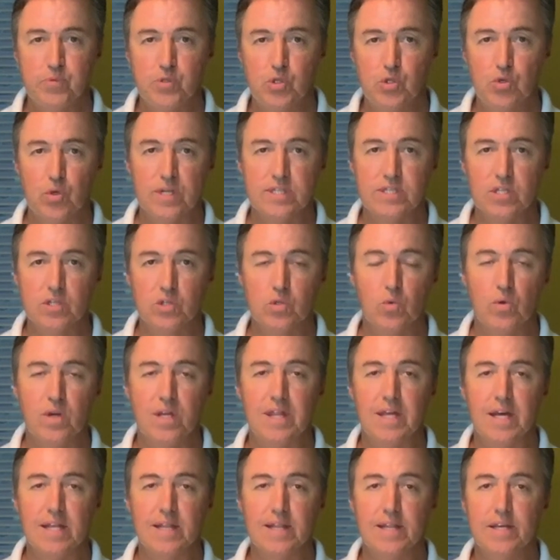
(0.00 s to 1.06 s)
drizzled
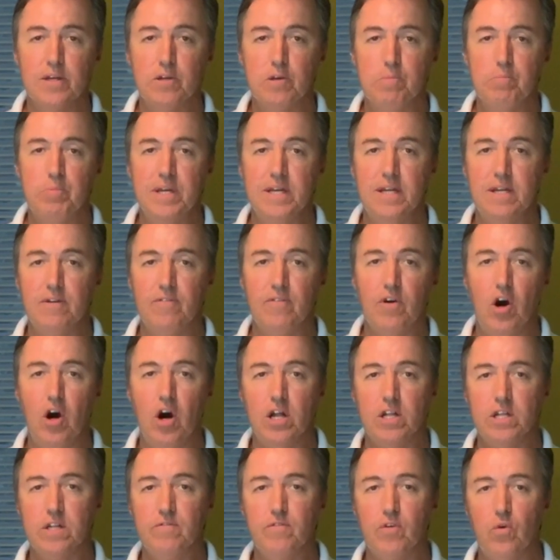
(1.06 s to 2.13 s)
with a little bit of
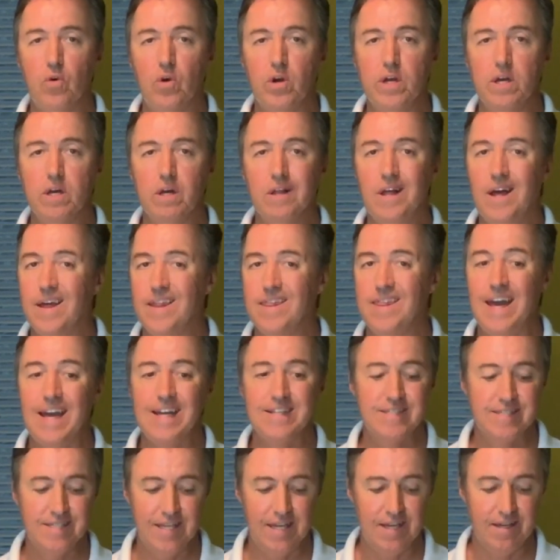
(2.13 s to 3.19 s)
olive oil.
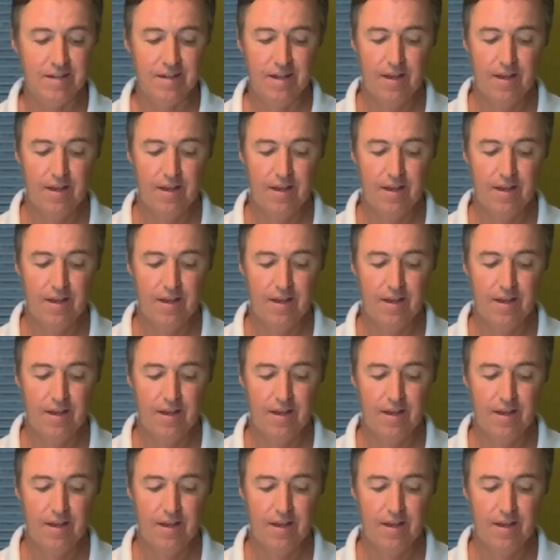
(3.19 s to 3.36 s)
That's it.